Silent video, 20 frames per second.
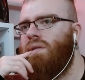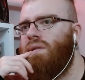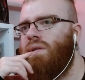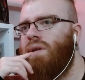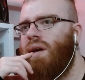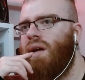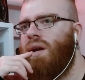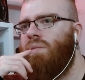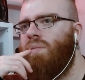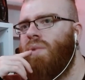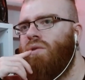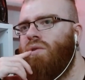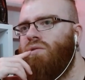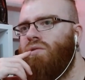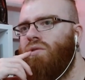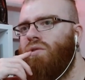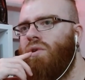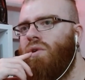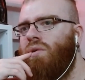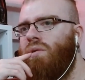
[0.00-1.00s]
They are about
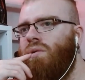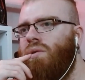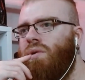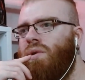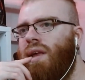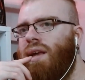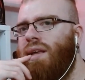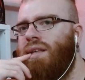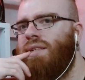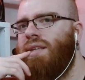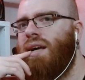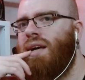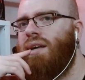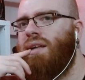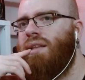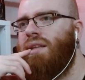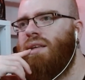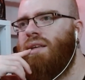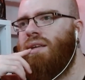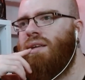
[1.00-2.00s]
to know
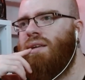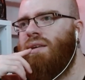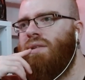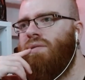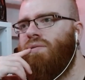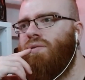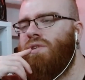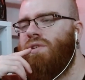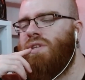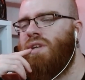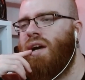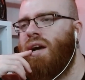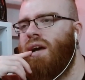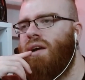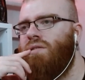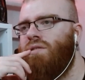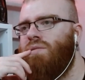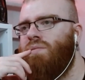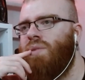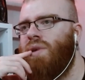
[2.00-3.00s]
exactly if was guy
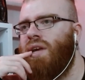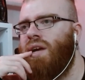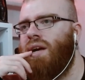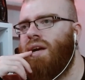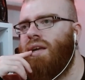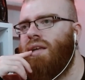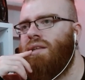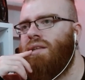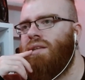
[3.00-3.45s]
is behind.